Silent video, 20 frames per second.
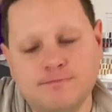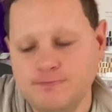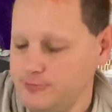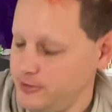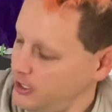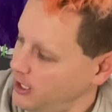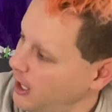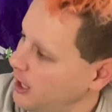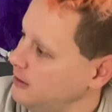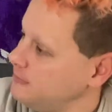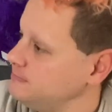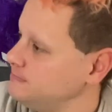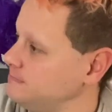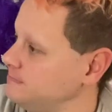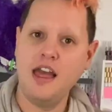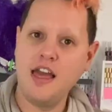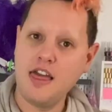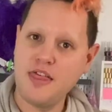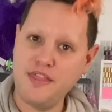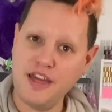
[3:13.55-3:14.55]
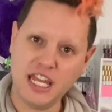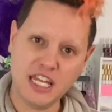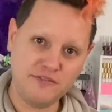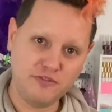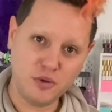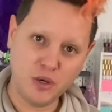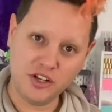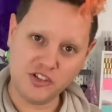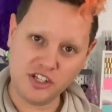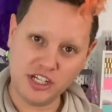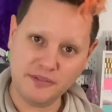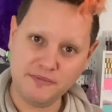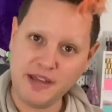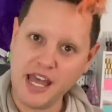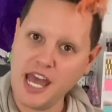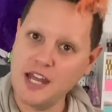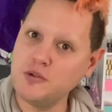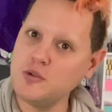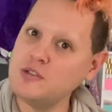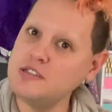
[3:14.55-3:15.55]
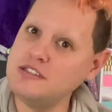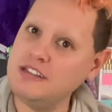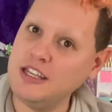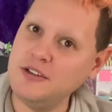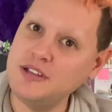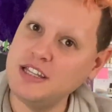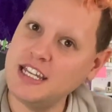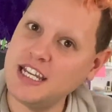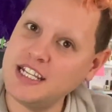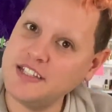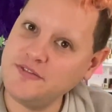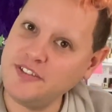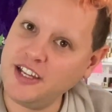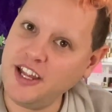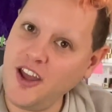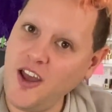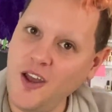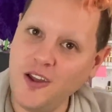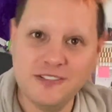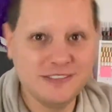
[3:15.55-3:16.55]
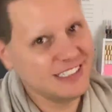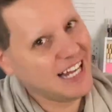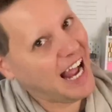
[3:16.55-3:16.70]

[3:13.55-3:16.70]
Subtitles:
Yeah. Thank you for watching, and we'll see you in the next video.